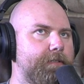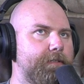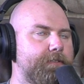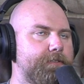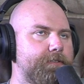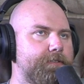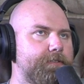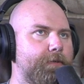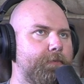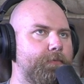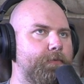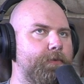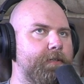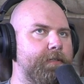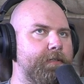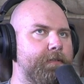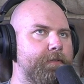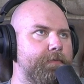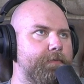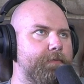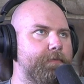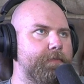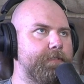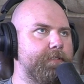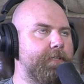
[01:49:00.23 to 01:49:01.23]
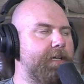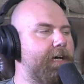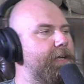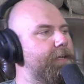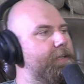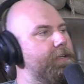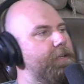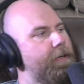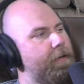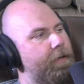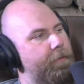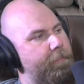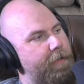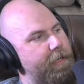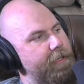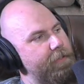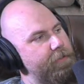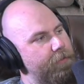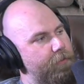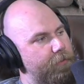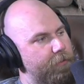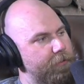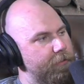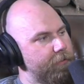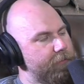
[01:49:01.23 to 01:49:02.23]
Someone was knocking on my
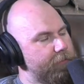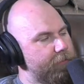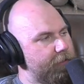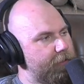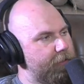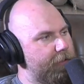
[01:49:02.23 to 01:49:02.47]
door,